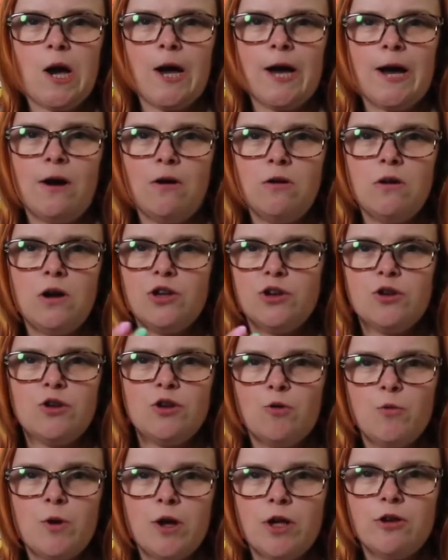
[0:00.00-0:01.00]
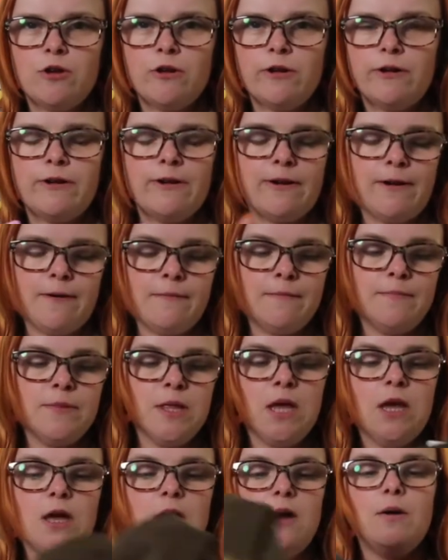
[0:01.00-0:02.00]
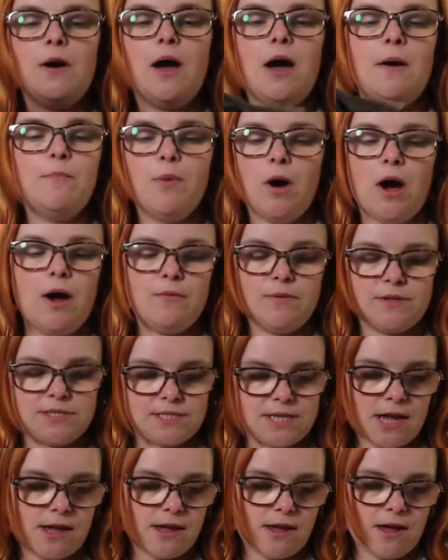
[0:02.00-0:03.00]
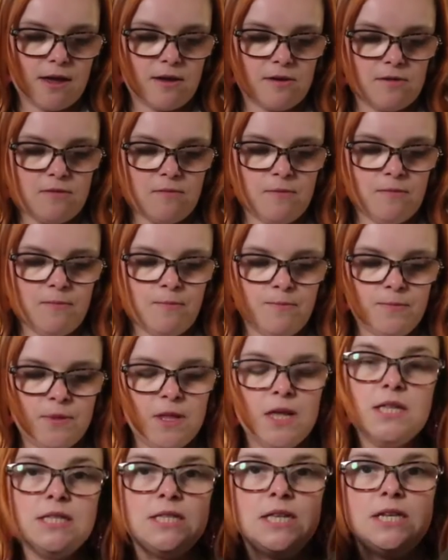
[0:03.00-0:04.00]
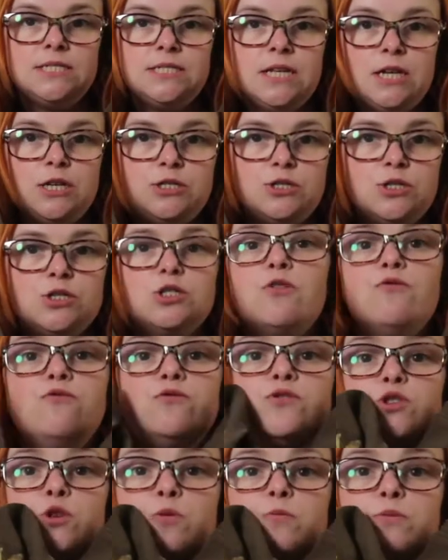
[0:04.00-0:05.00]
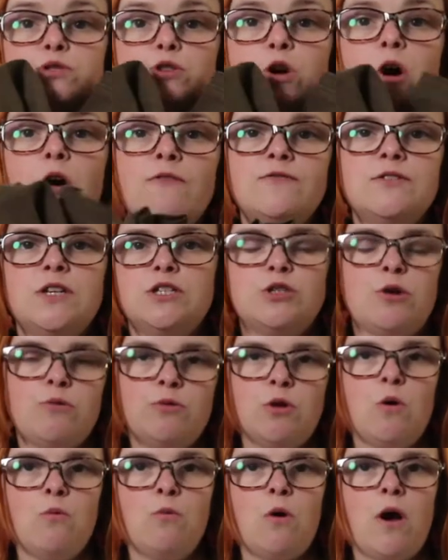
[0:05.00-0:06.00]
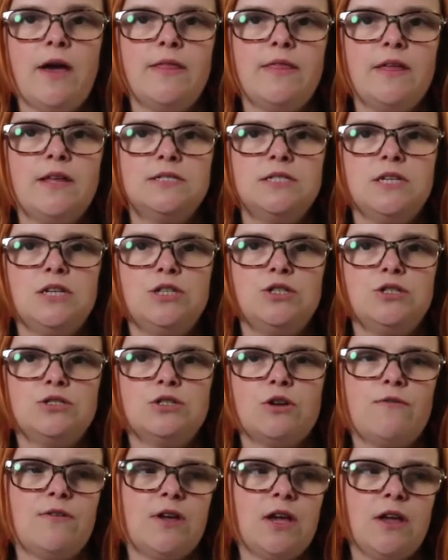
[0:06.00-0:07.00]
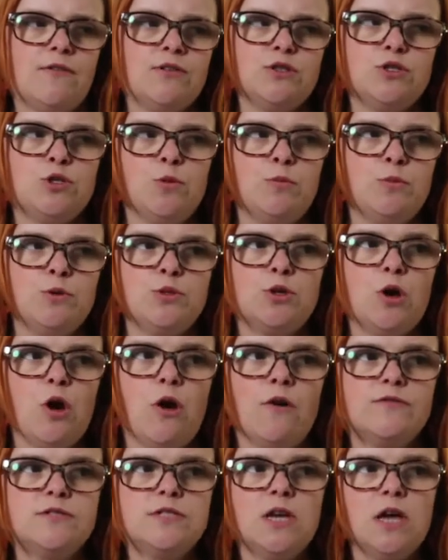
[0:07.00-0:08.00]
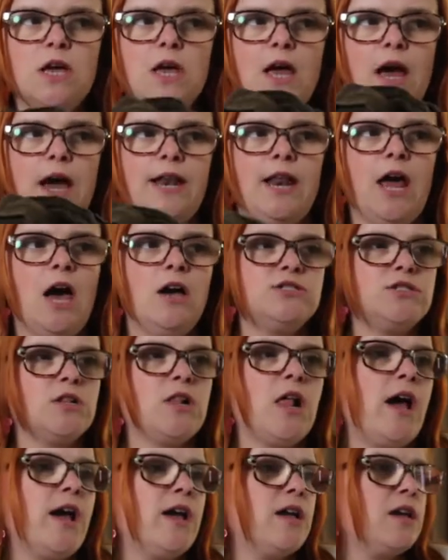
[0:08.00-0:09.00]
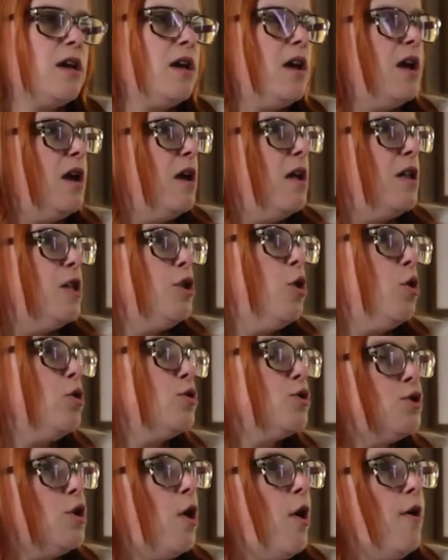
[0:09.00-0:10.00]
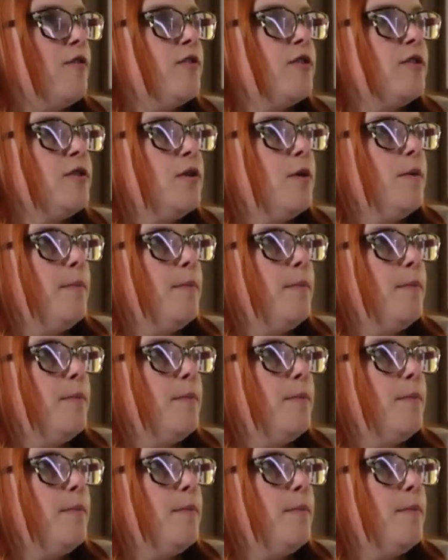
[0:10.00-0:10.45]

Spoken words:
out. I don't know why you cut out. But I was saying, these t-shirts are super soft. I don't know why their t-shirts over here are super soft. And ours are like, not soft,